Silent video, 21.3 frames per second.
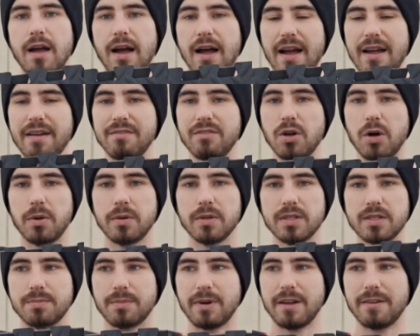I've
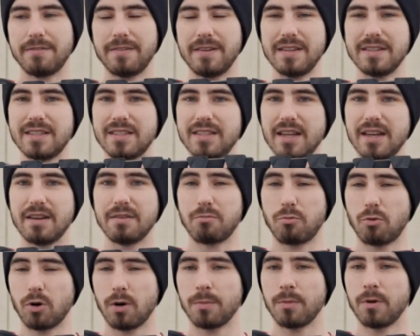noticed my feet stayed
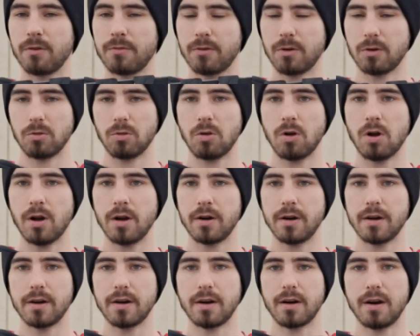warmer for
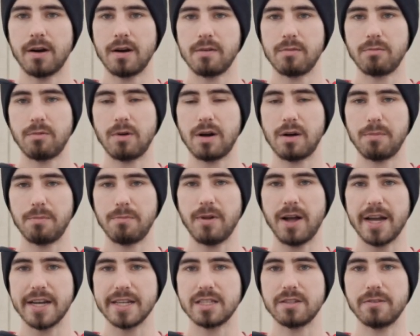longer while
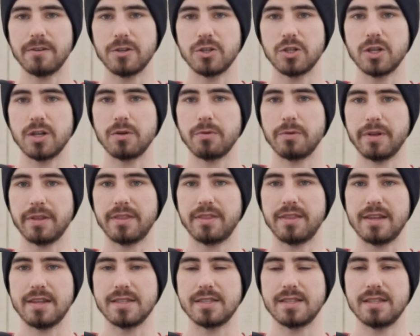ice fishing
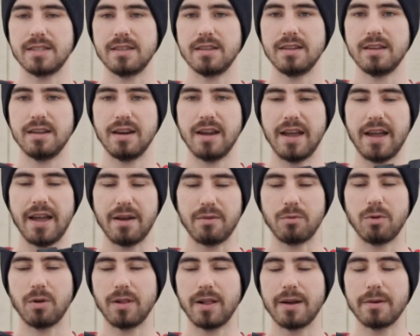with these,
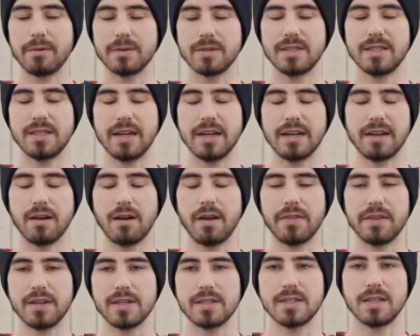while I was sitting
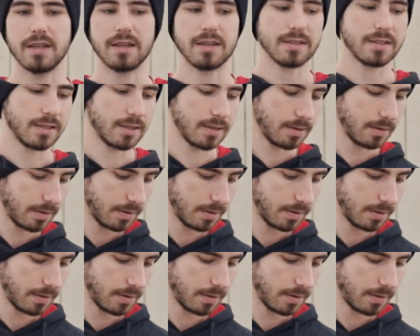on these things.